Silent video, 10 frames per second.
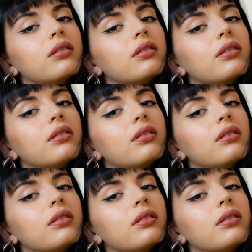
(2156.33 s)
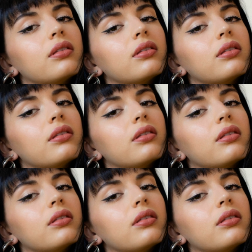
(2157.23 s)

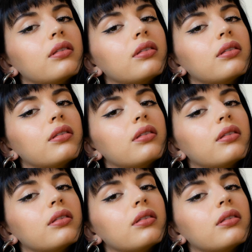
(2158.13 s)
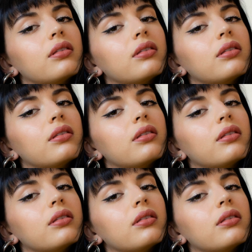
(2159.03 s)

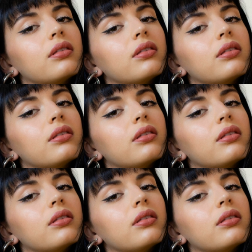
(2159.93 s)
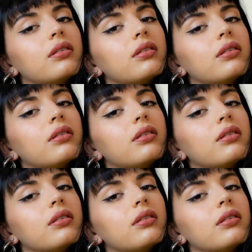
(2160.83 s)

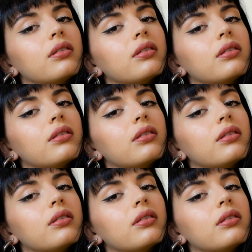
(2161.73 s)
This is a still picture; no speech is visible.